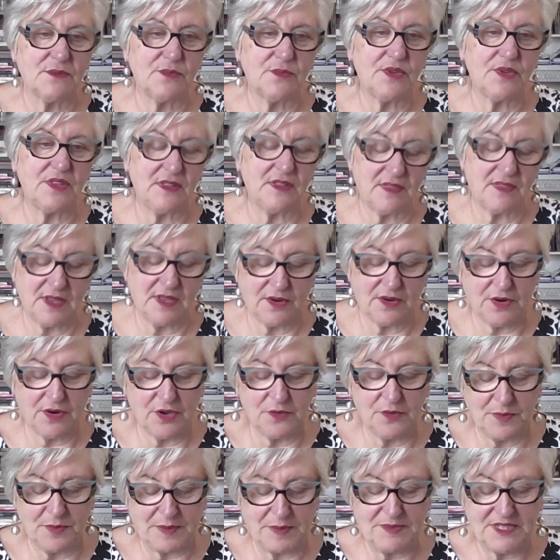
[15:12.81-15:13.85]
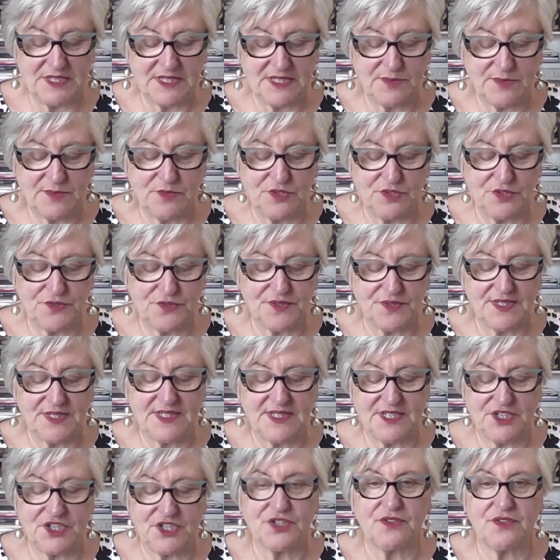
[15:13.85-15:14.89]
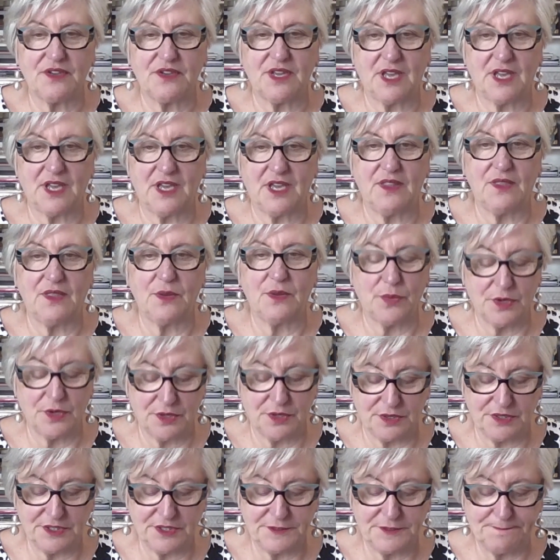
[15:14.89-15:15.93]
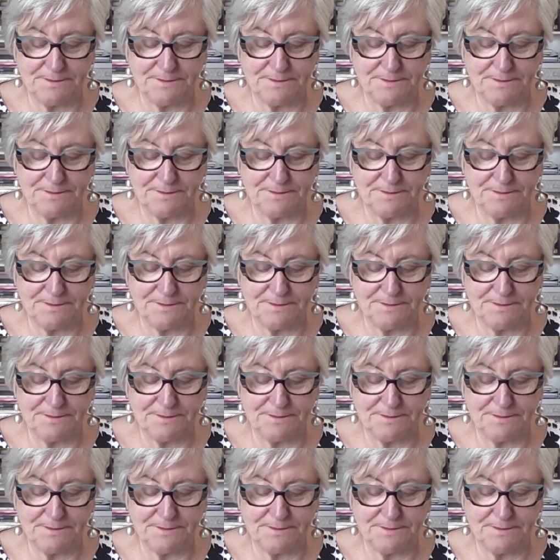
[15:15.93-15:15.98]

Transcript: within their own baptismal jurisdiction in the world.